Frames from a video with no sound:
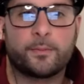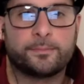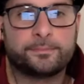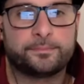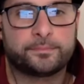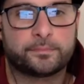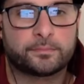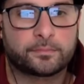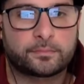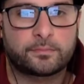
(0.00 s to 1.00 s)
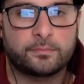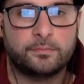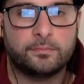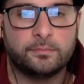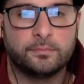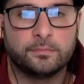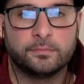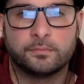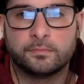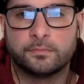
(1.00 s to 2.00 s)

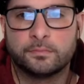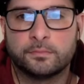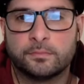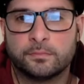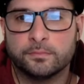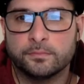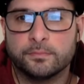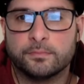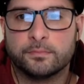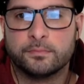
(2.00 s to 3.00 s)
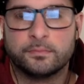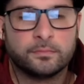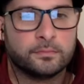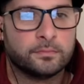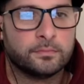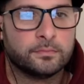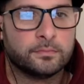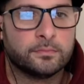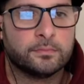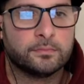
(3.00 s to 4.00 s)

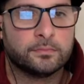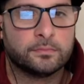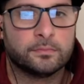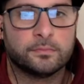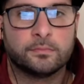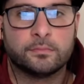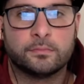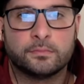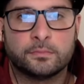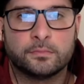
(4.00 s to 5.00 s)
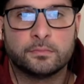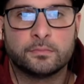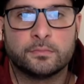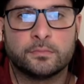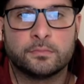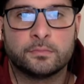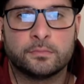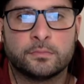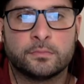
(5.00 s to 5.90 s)
[no speech]